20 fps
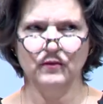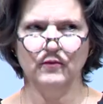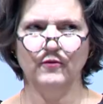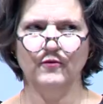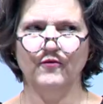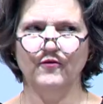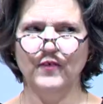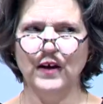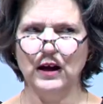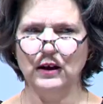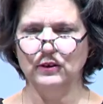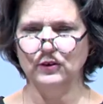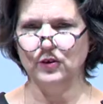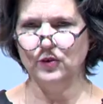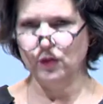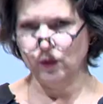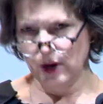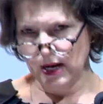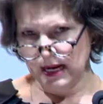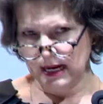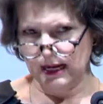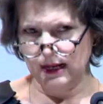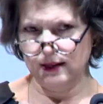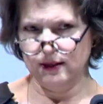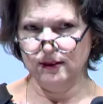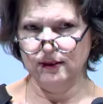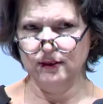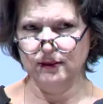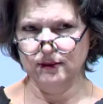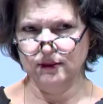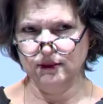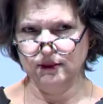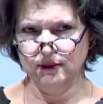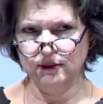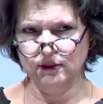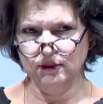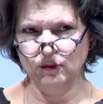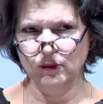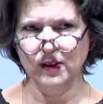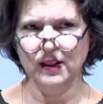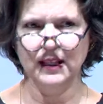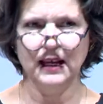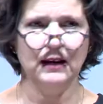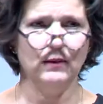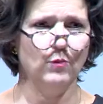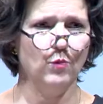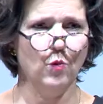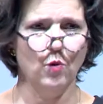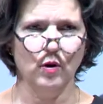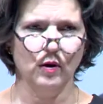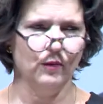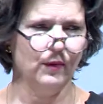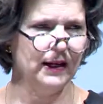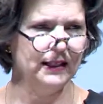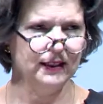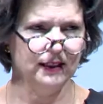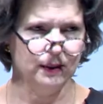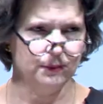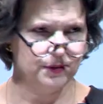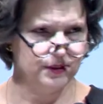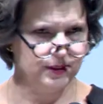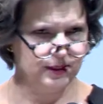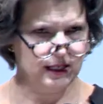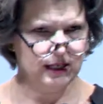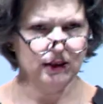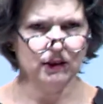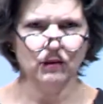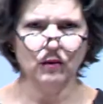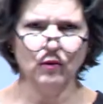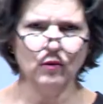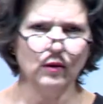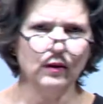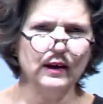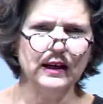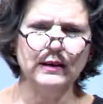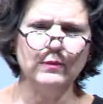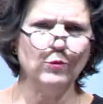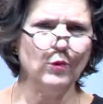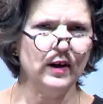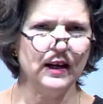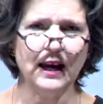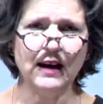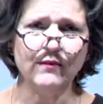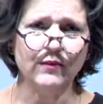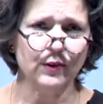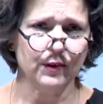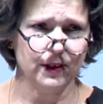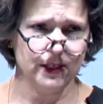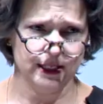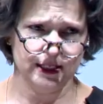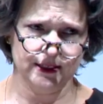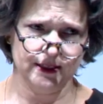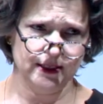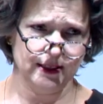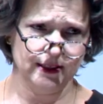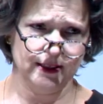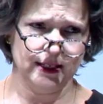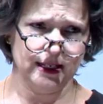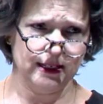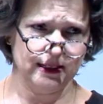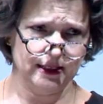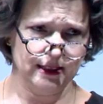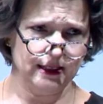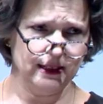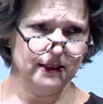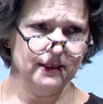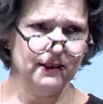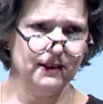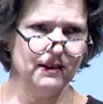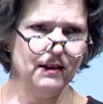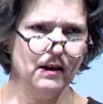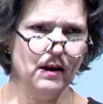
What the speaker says: felt great when they wore red lipstick or in whatever it is that they did,